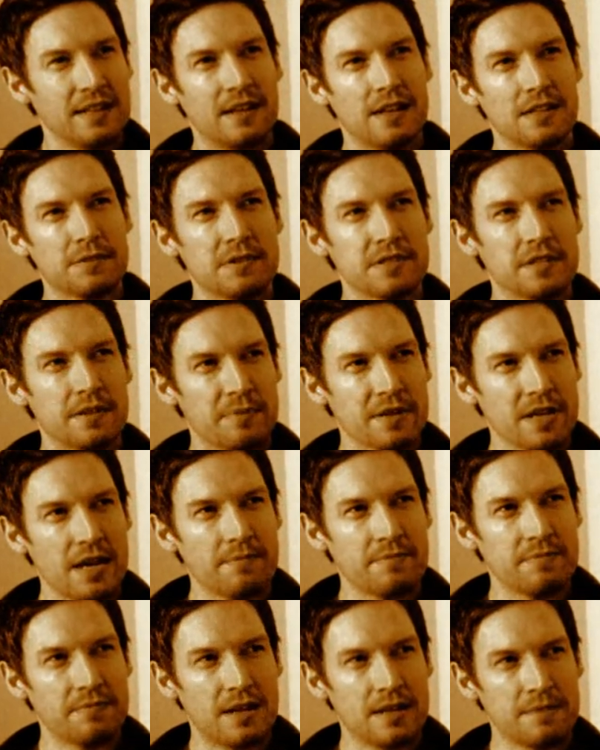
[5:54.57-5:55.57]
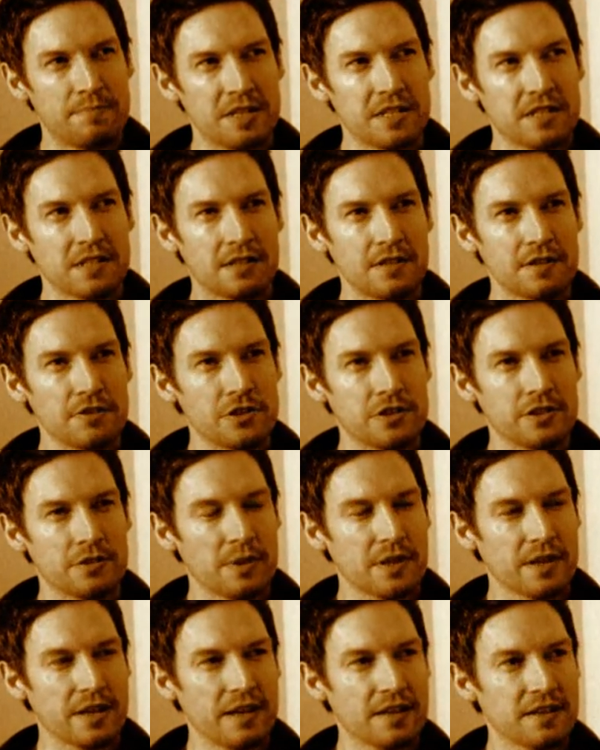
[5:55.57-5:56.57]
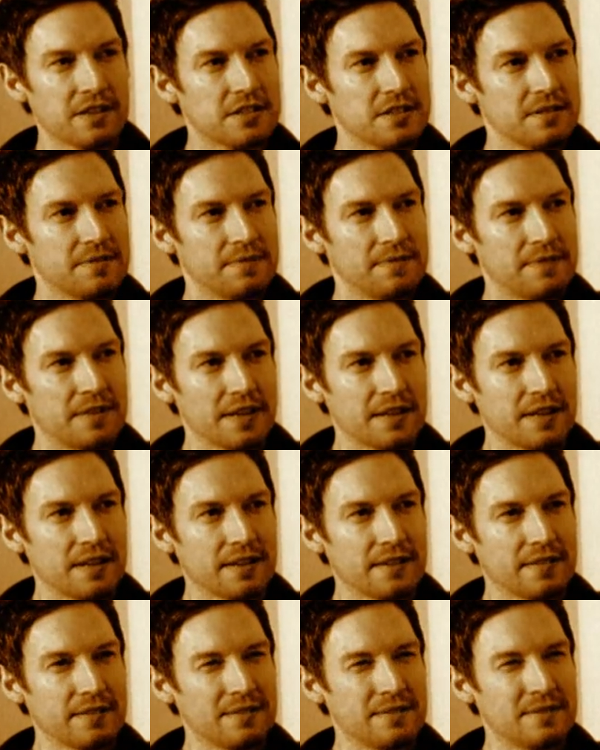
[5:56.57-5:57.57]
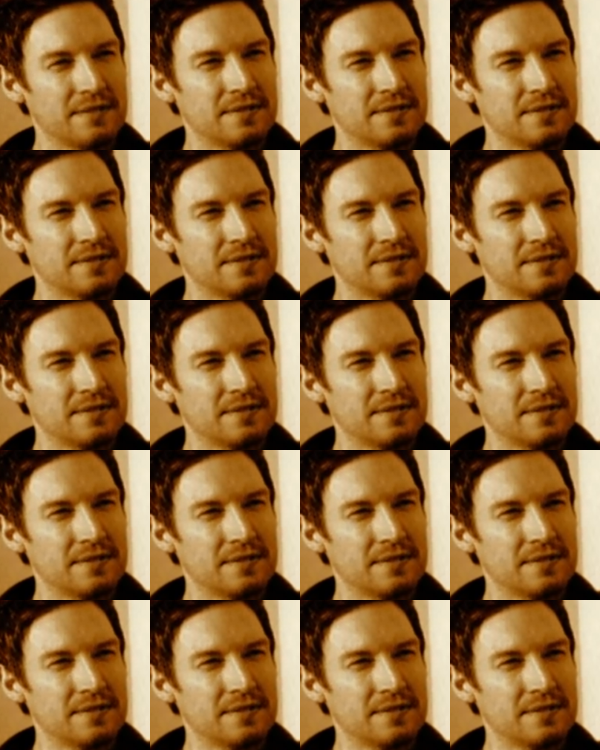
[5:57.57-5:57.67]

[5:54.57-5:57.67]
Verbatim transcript: I suppose I became a bit disillusioned with gigs, thinking